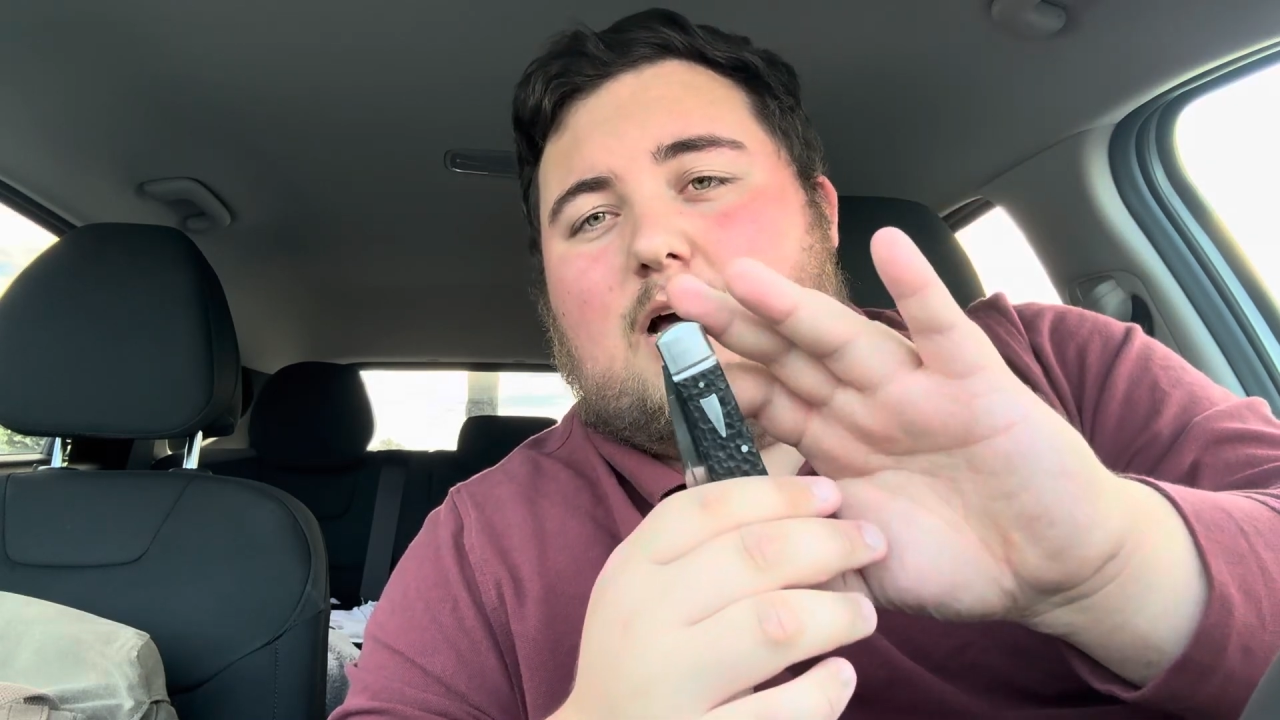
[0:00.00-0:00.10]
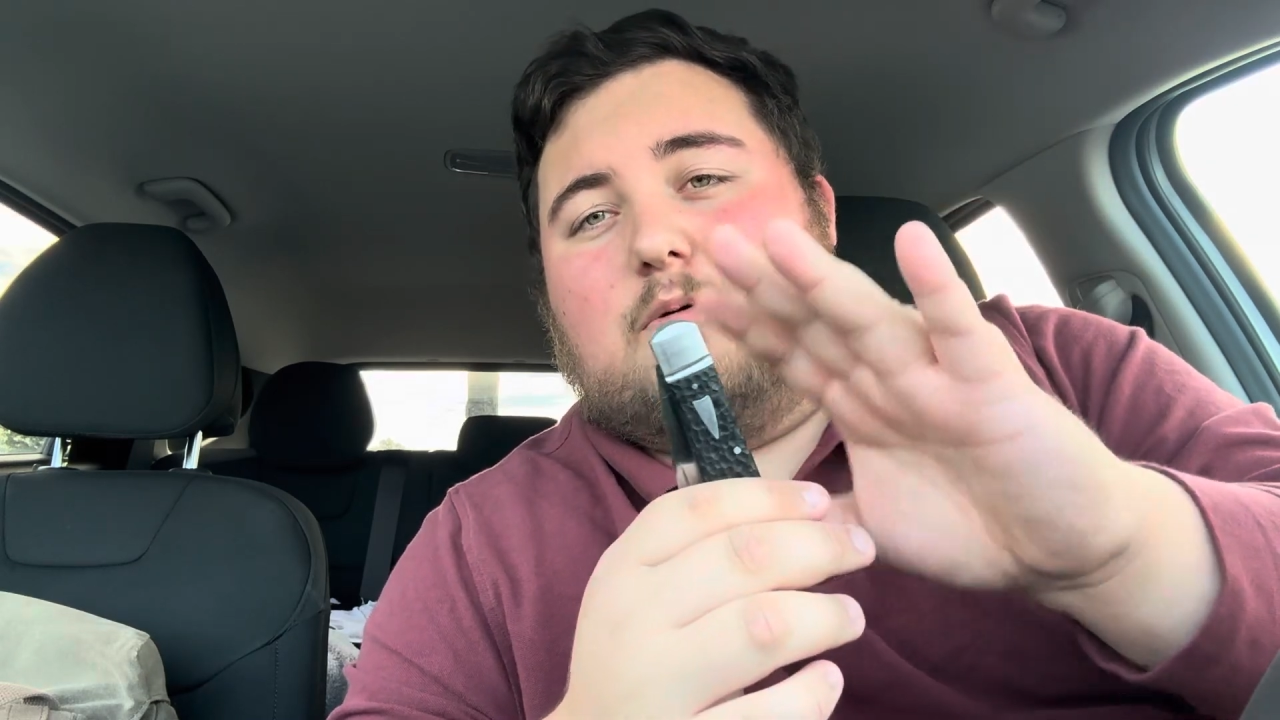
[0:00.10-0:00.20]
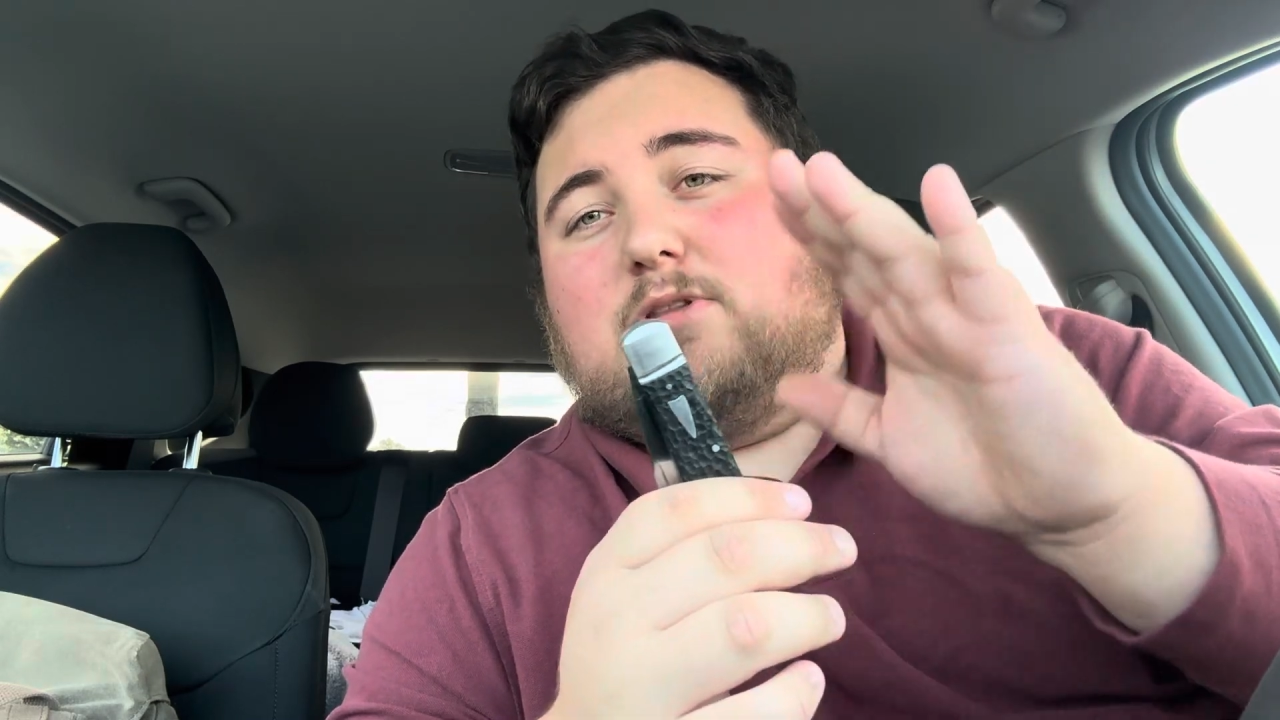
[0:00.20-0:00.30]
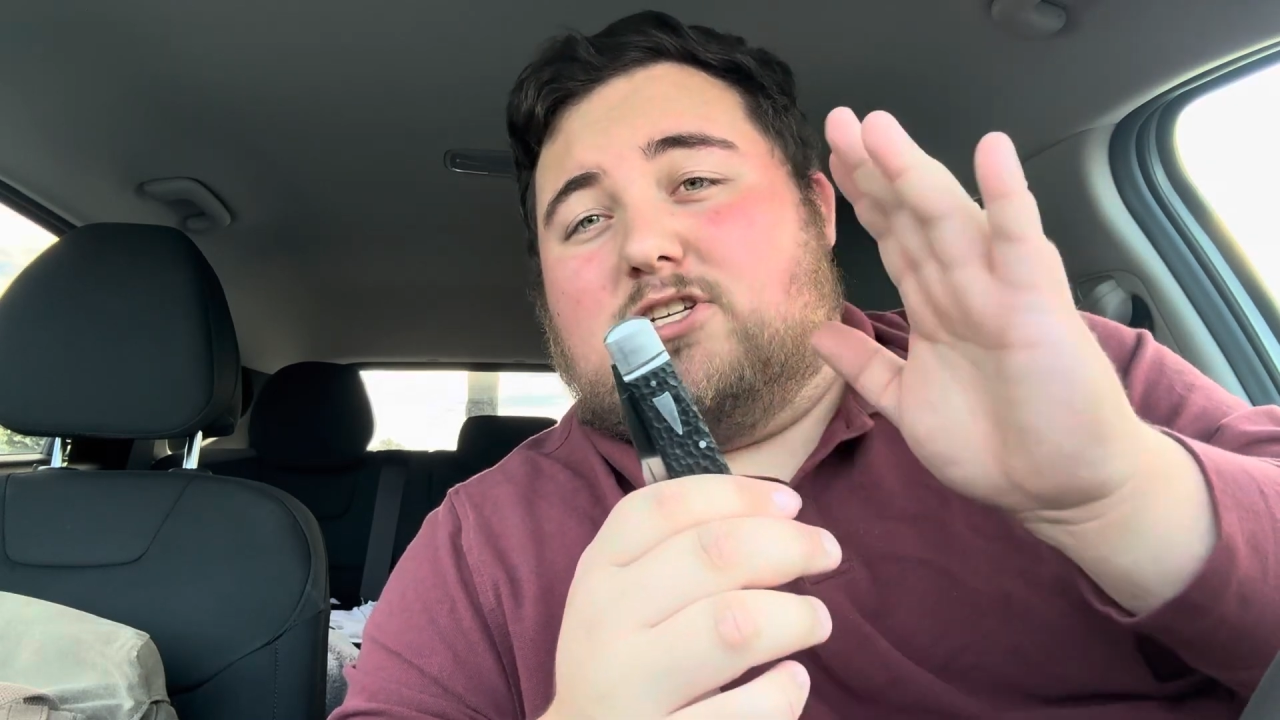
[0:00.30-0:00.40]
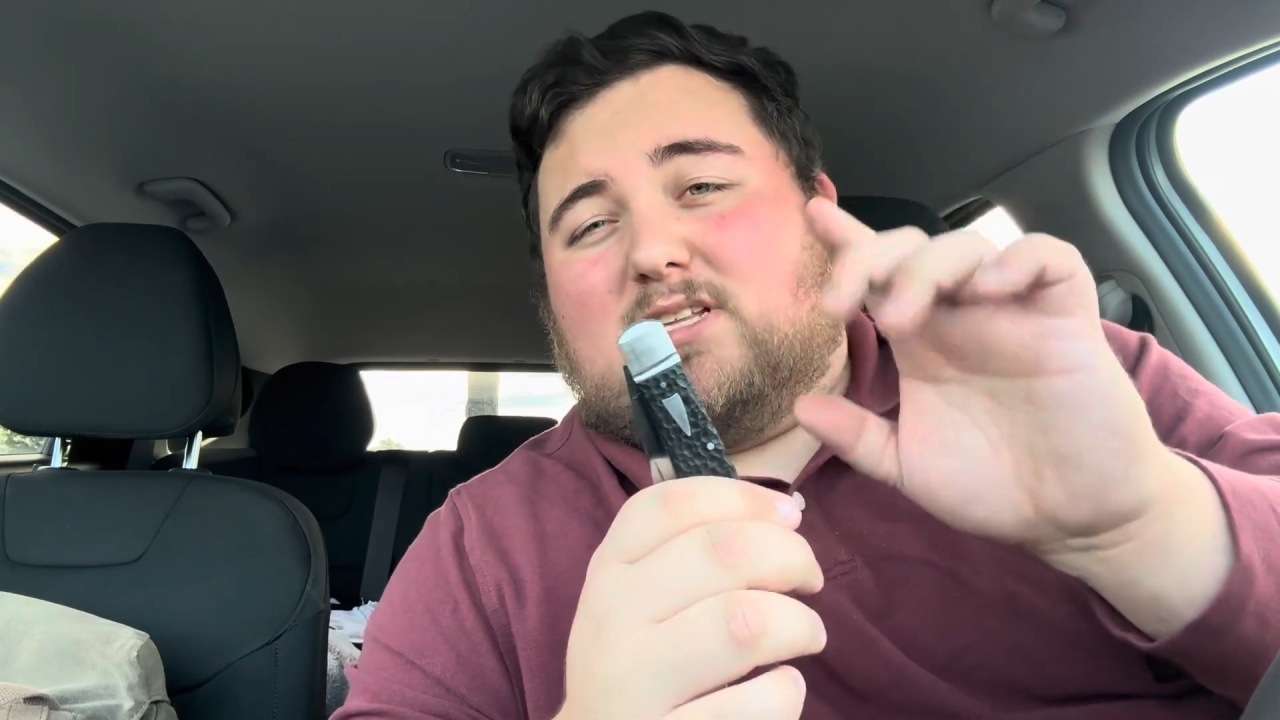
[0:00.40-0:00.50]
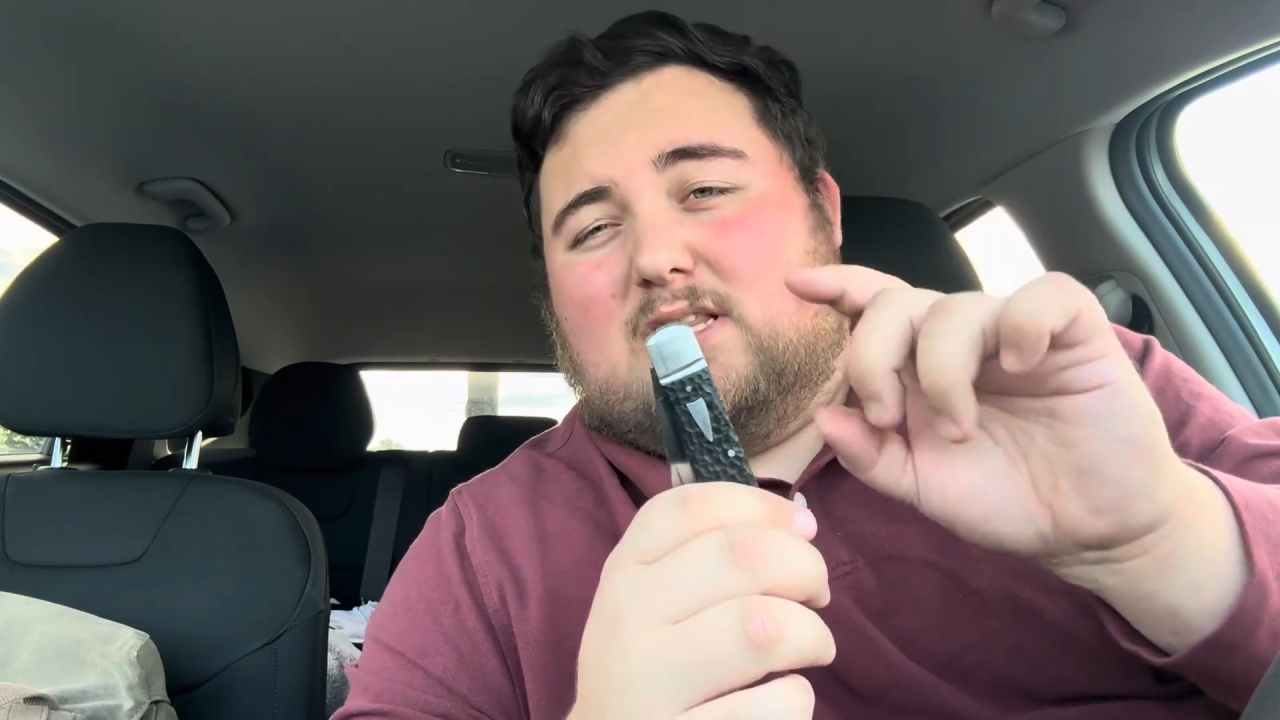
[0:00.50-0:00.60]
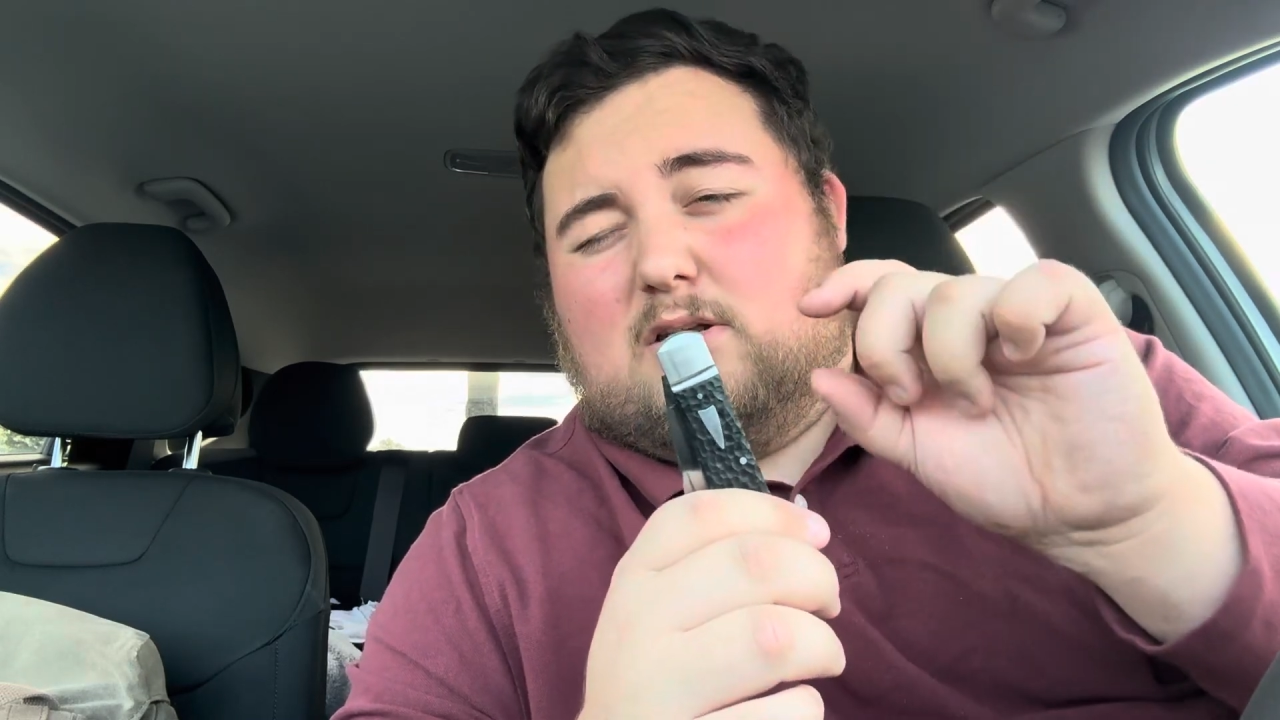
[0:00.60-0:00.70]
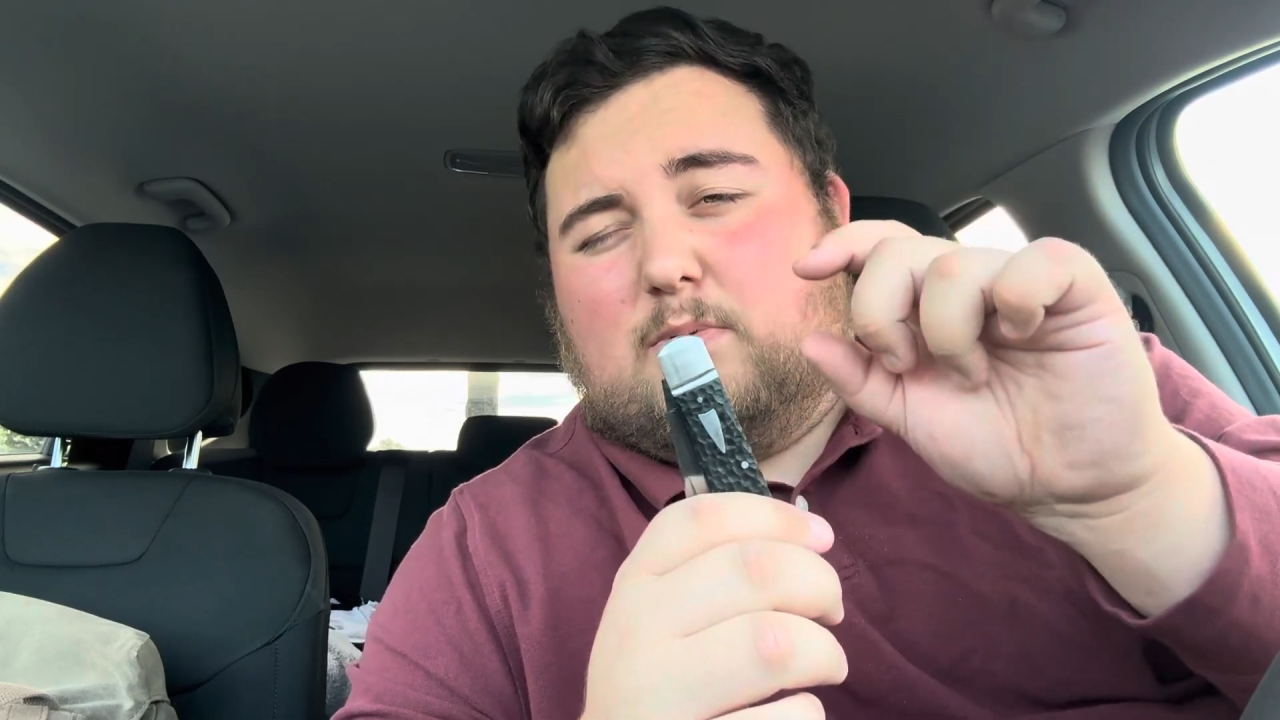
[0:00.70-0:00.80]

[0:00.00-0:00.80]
with just a little